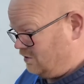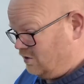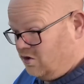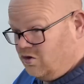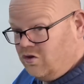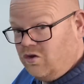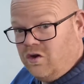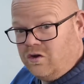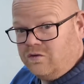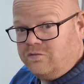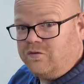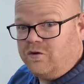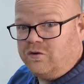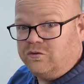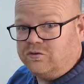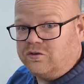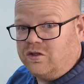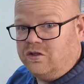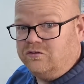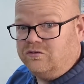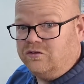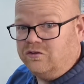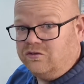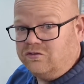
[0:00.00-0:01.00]
9 volts
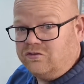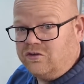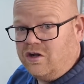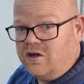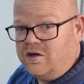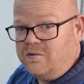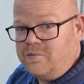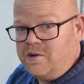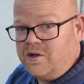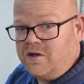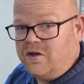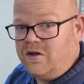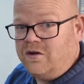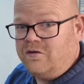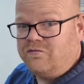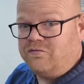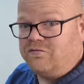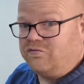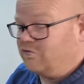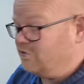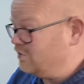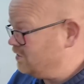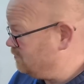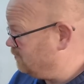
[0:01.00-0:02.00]
go to your starter motor,
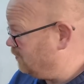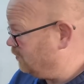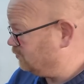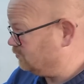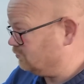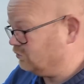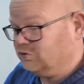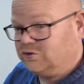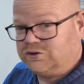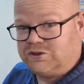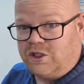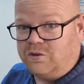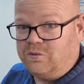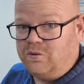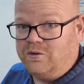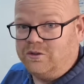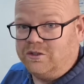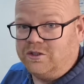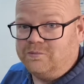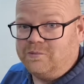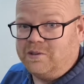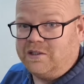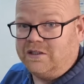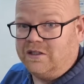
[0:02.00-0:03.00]
3 volts will show
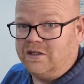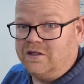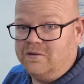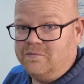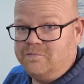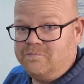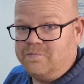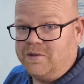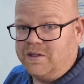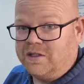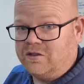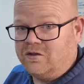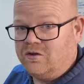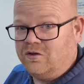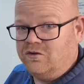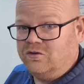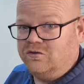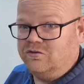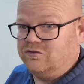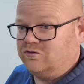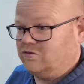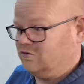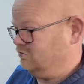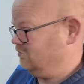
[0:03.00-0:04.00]
on your meter
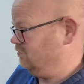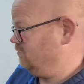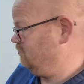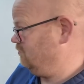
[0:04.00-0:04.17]
because